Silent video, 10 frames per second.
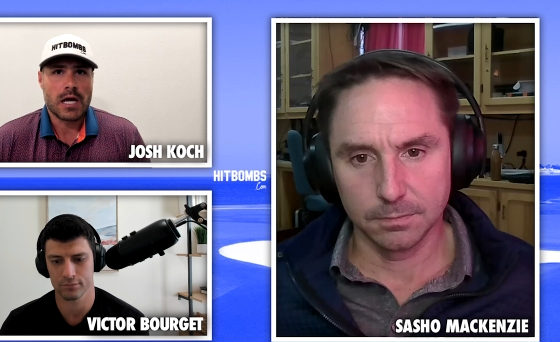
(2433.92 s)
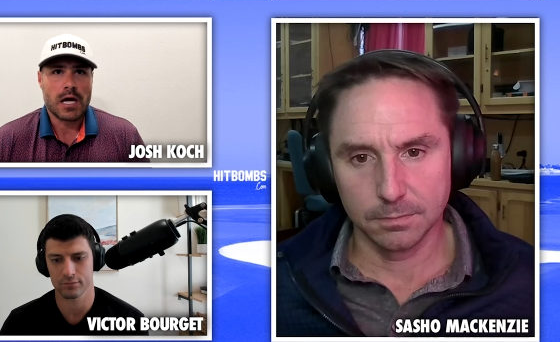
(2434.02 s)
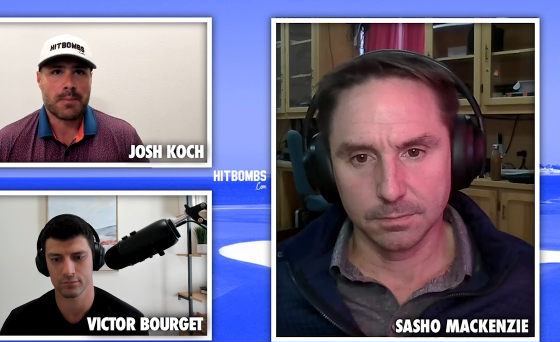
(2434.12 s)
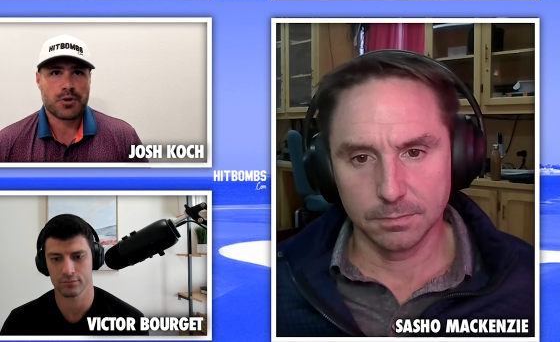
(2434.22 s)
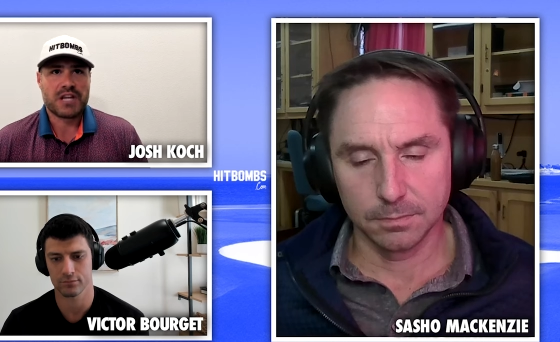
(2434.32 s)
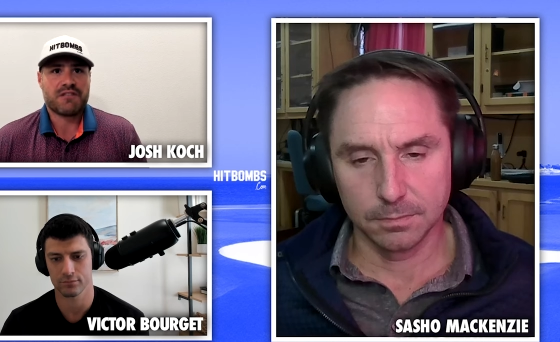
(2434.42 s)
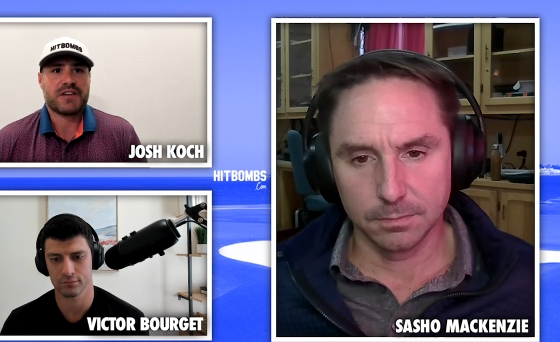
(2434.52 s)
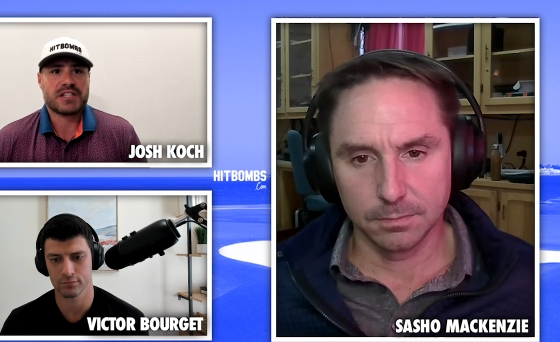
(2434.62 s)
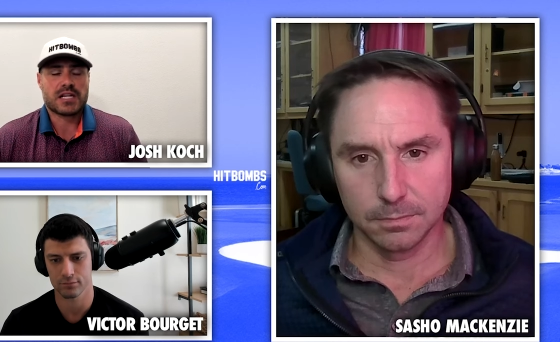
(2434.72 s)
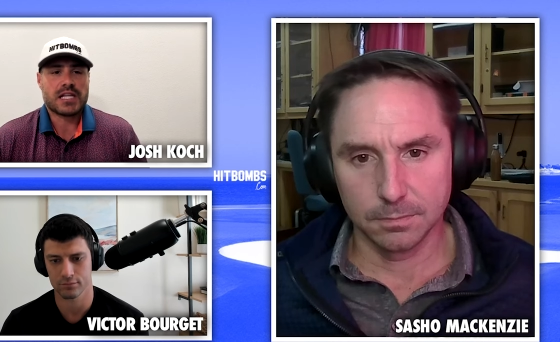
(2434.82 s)
Speaker 1: uh, pretty
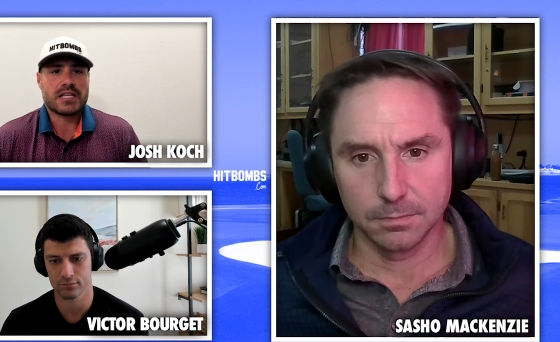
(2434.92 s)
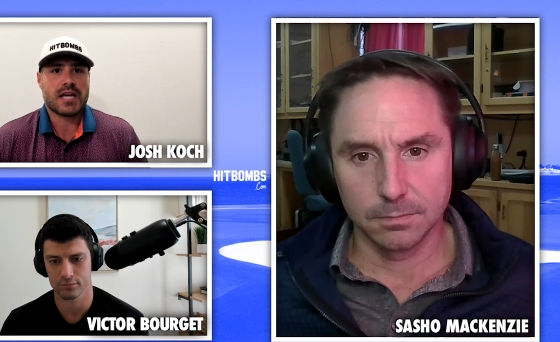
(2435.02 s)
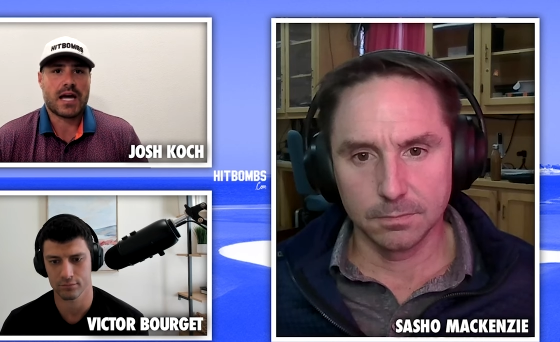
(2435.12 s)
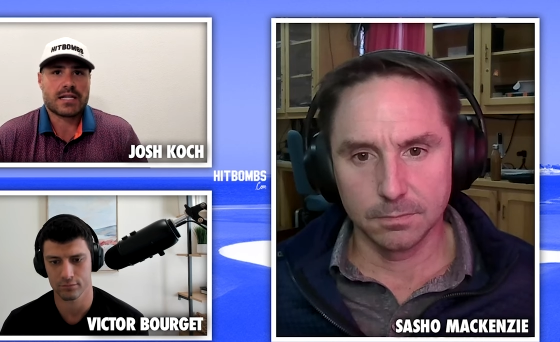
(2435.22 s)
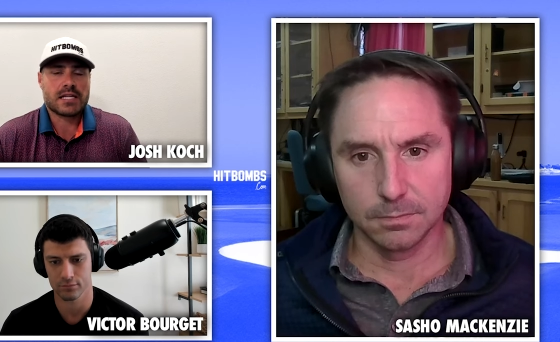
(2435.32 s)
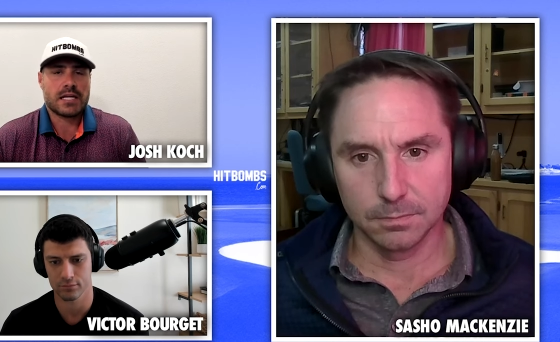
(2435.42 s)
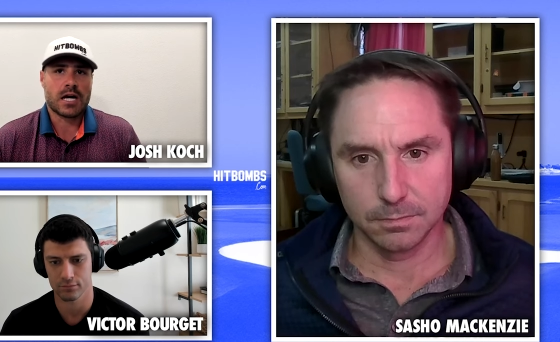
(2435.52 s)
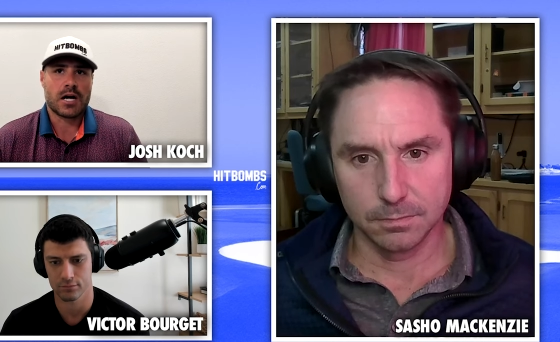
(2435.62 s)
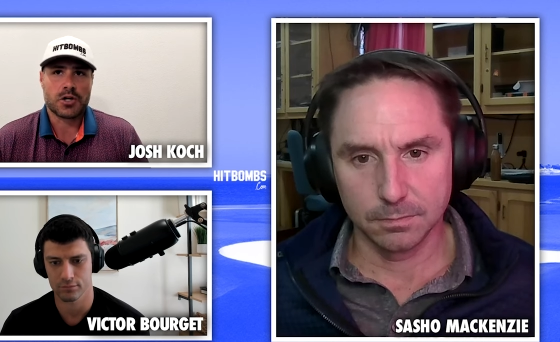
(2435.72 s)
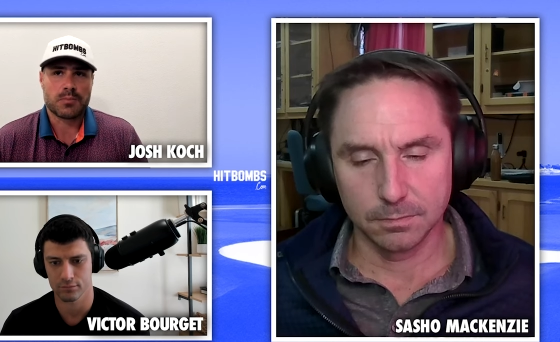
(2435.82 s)
physically
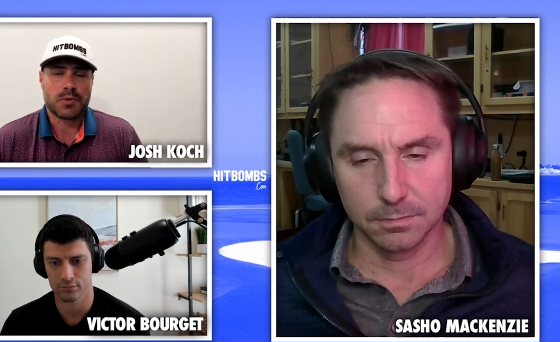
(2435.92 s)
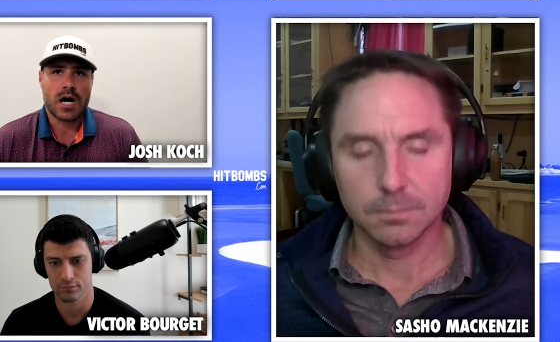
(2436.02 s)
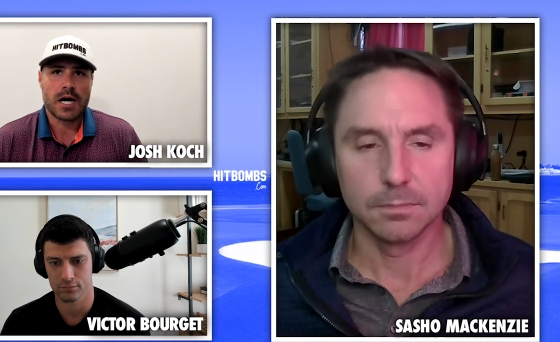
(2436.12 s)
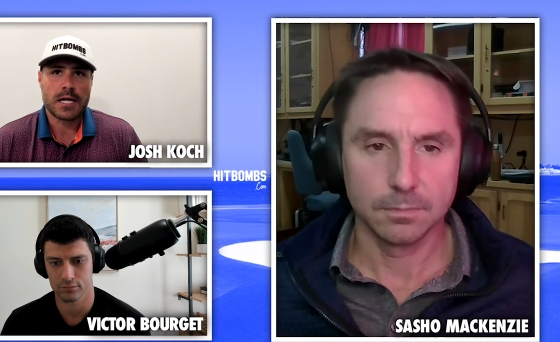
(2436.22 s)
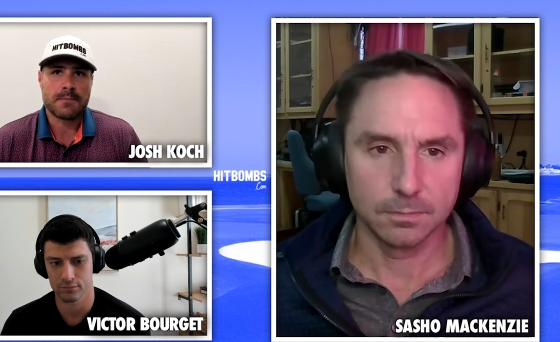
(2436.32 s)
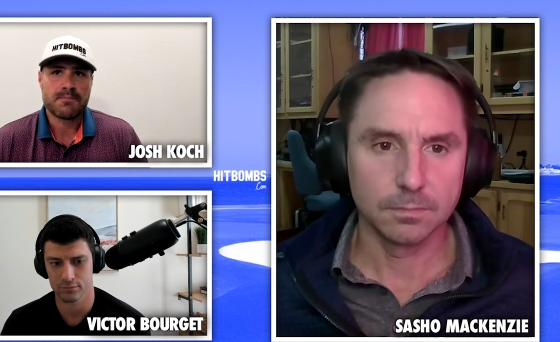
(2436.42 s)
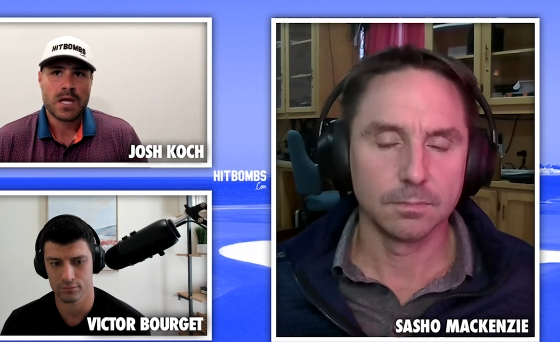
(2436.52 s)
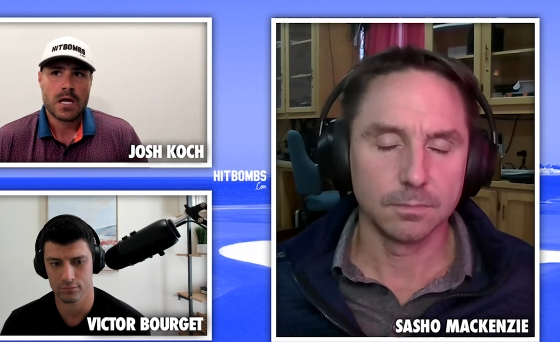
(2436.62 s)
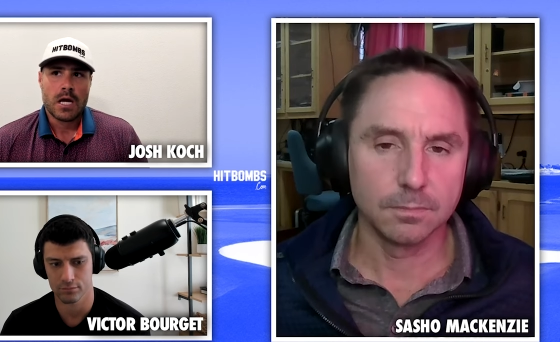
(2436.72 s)
taxing on your body.